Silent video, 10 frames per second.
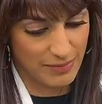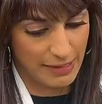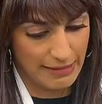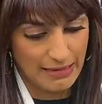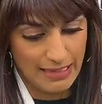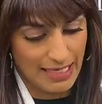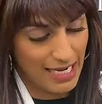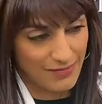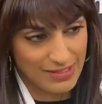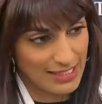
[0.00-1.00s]
But
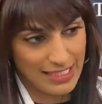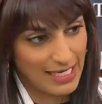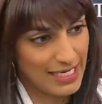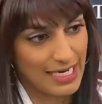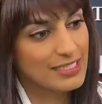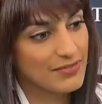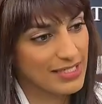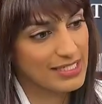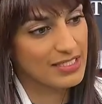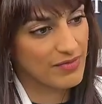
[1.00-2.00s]
haven't seen any
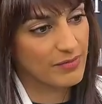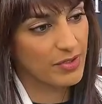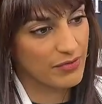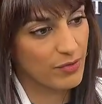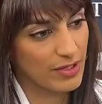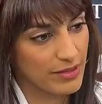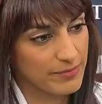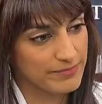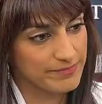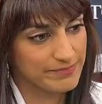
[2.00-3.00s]
activity since February fourth.
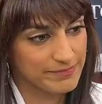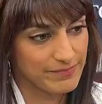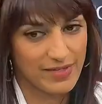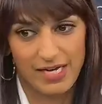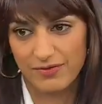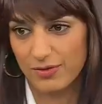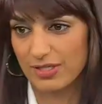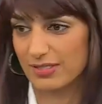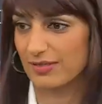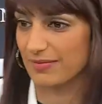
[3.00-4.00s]
Thank you. Yeah, of course.